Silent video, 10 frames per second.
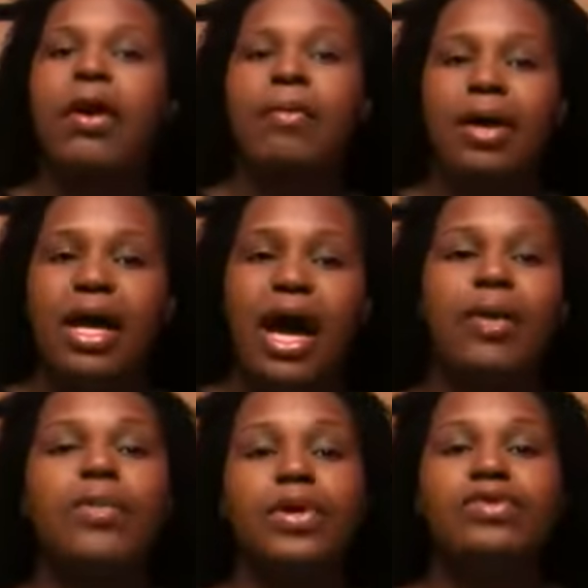But
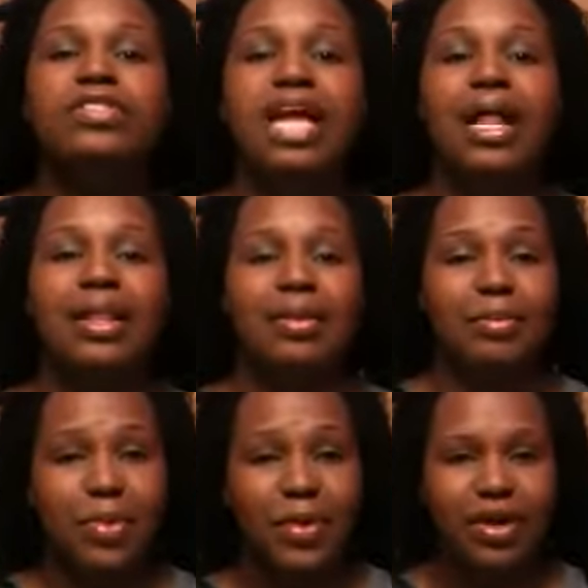I will style it
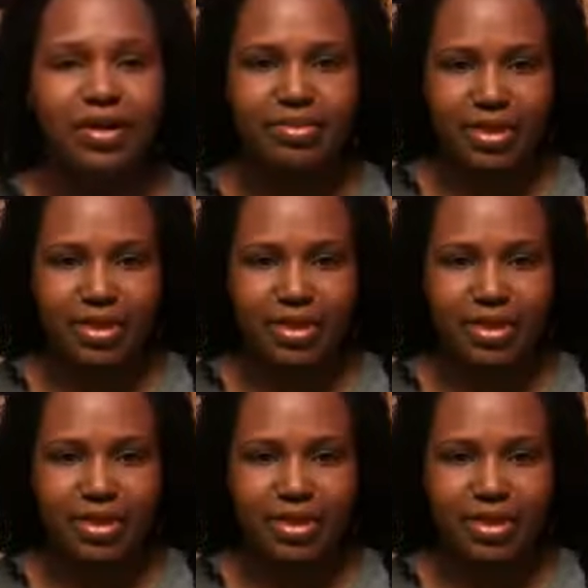more.